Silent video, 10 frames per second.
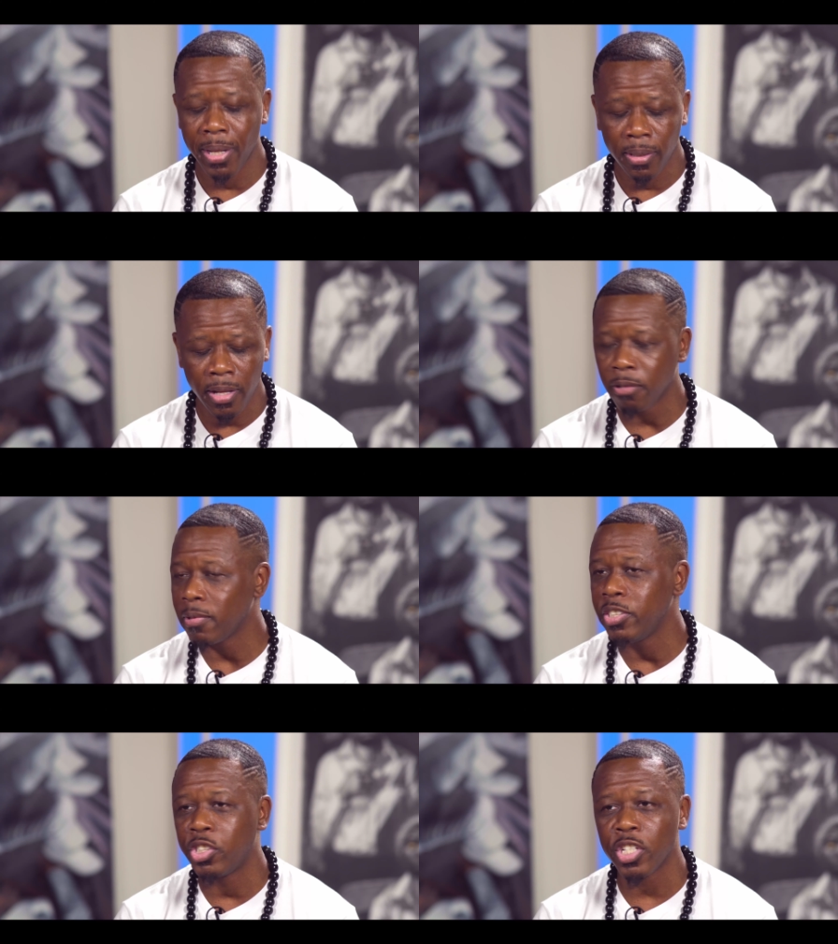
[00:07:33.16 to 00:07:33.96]
But
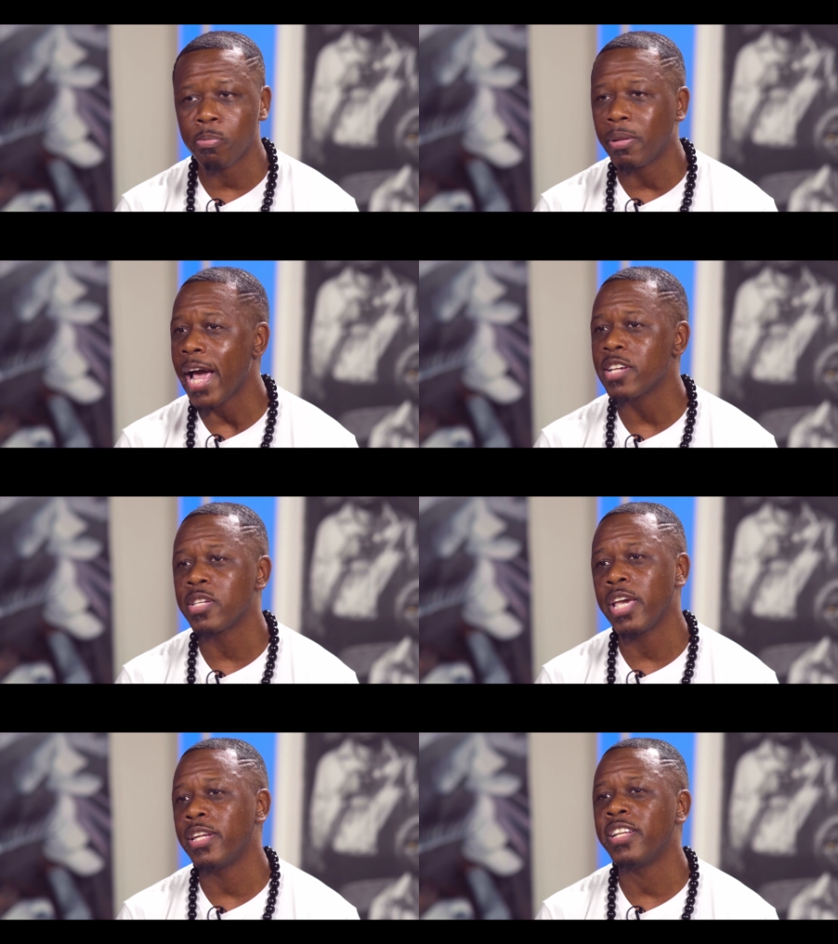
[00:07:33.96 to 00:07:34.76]
literally, just black
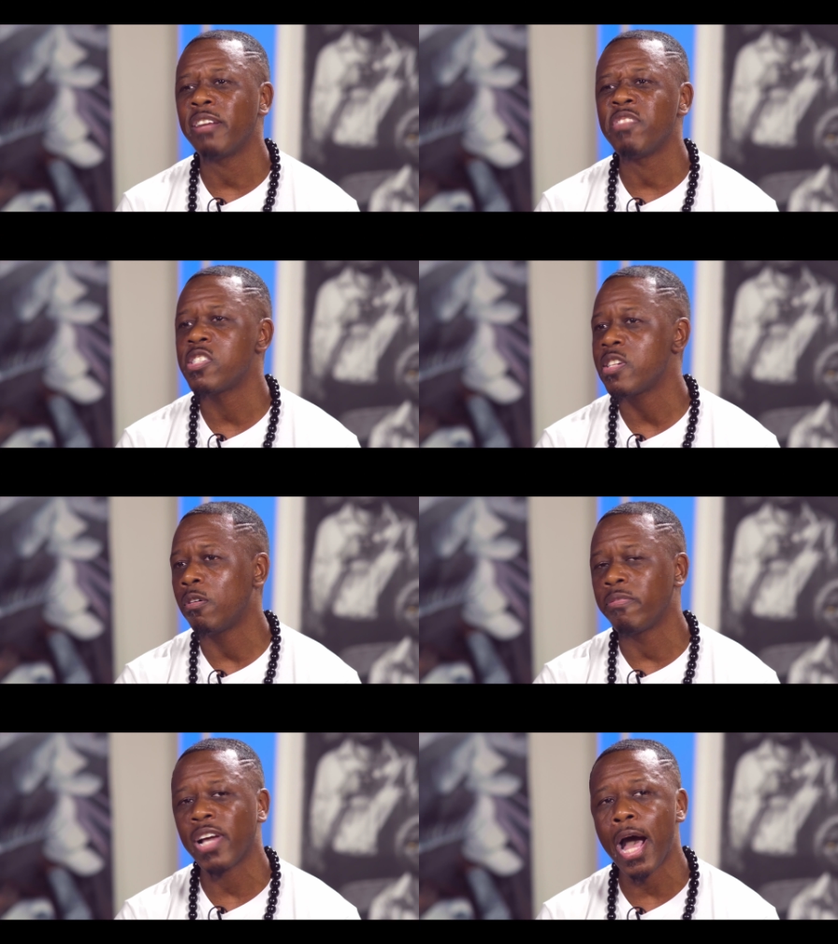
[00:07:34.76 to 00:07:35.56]
skin in and of
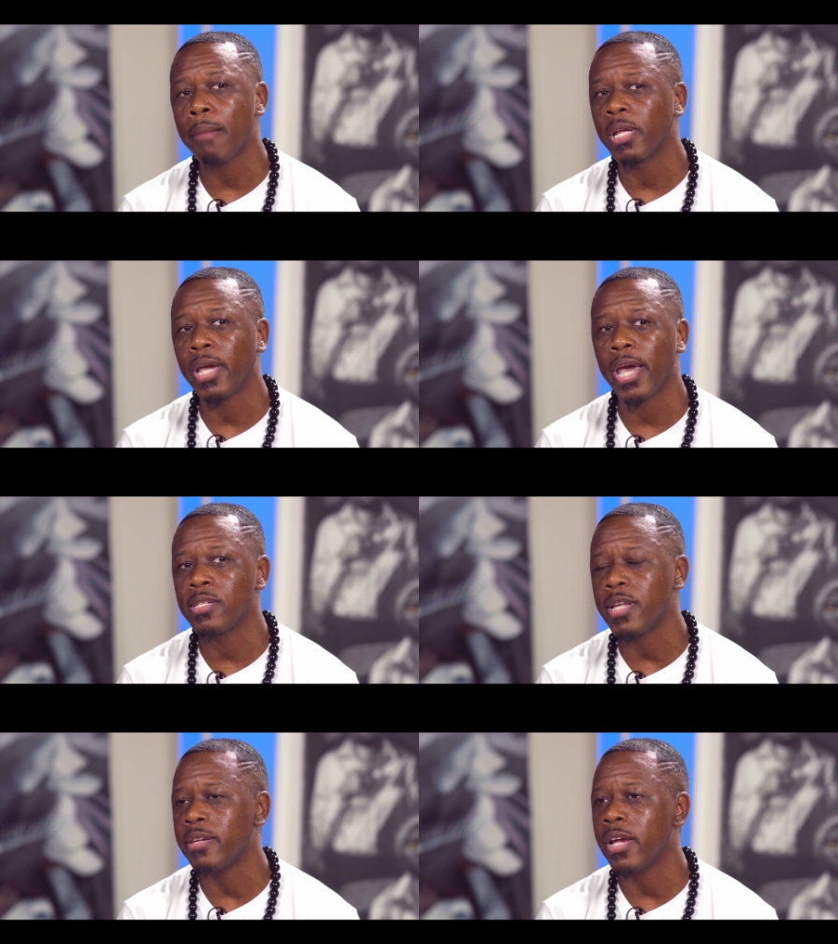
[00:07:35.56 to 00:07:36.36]
itself
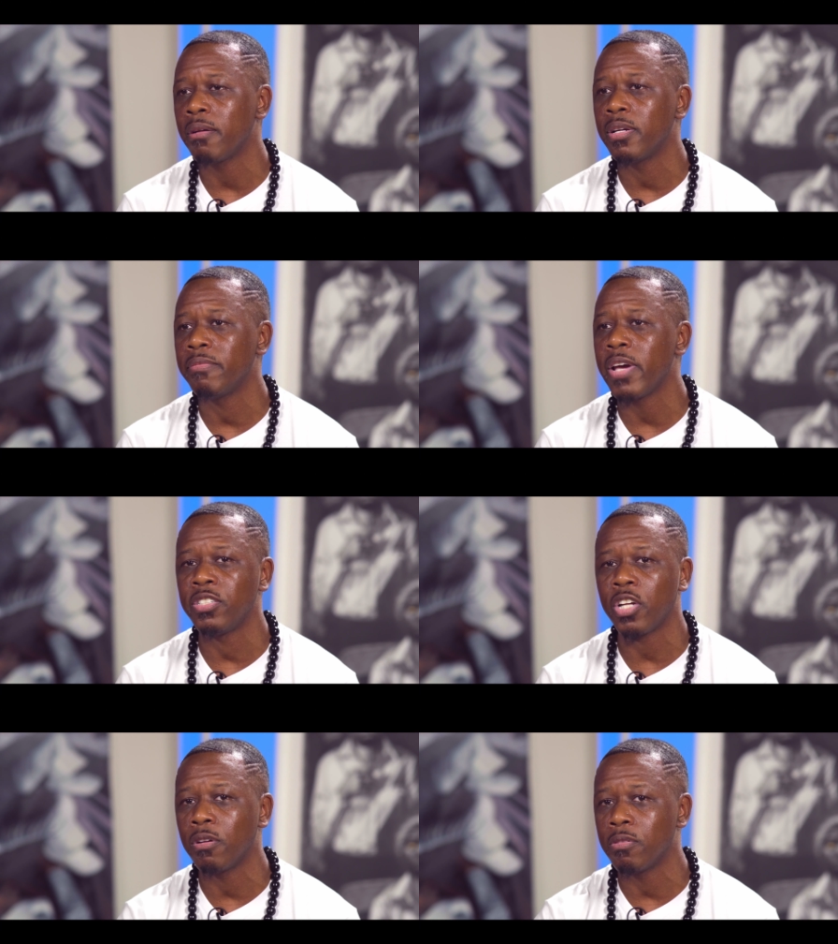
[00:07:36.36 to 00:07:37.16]
complicates that narrative
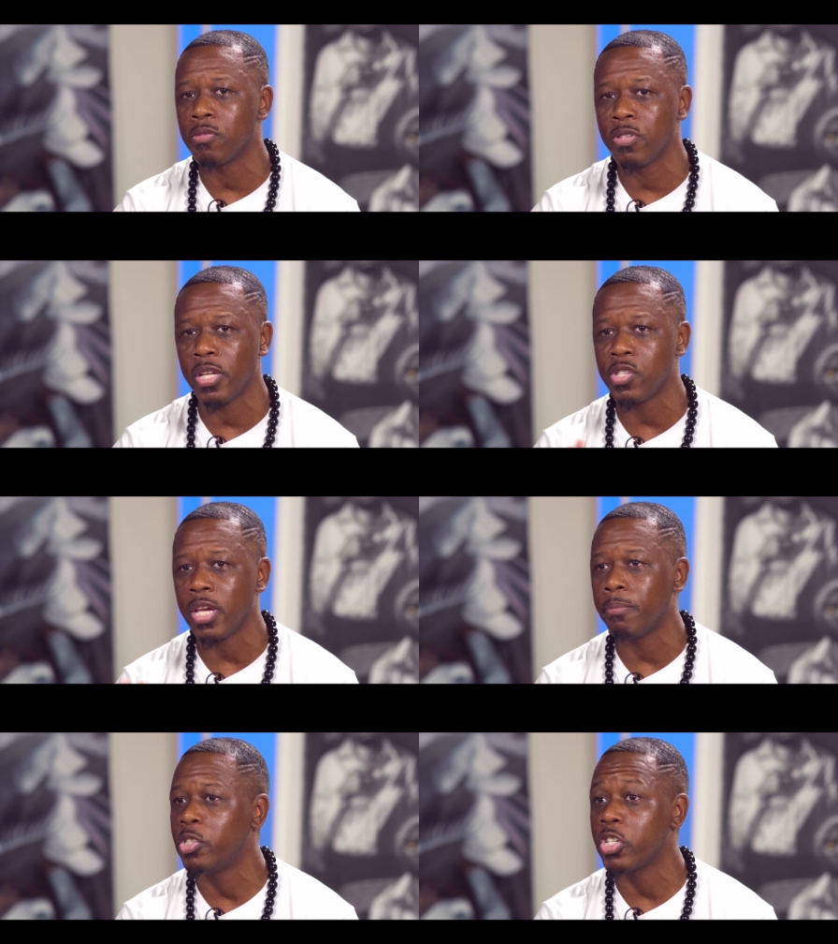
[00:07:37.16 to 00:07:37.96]
and turns these
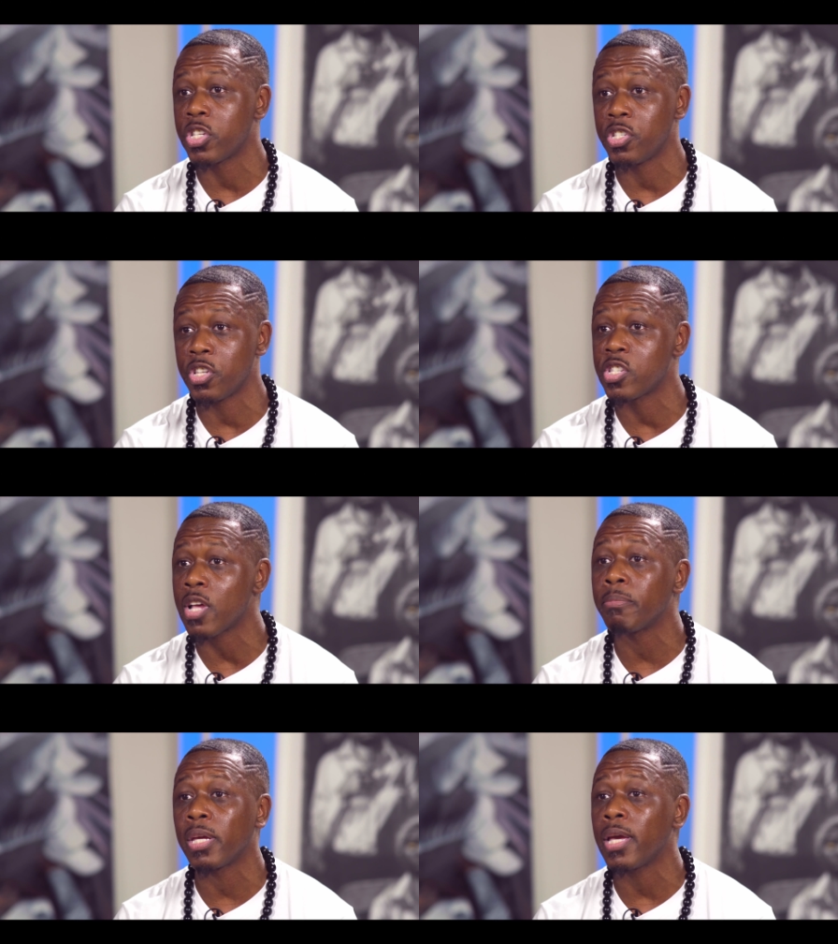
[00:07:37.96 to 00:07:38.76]
images and into
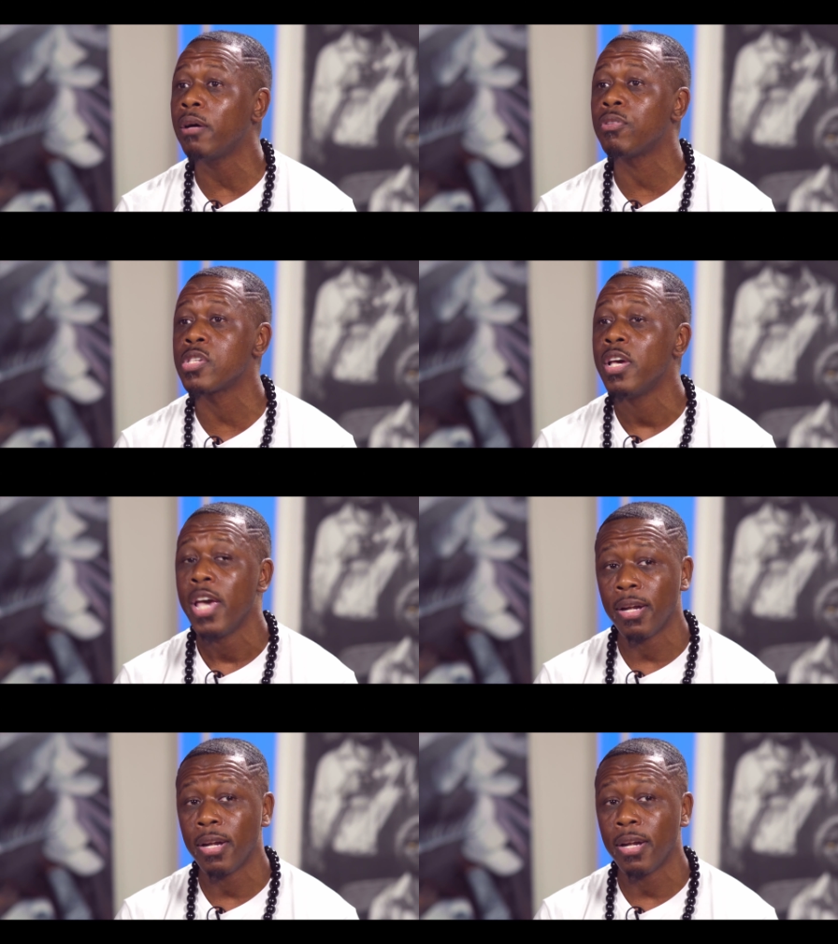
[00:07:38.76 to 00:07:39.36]
something else.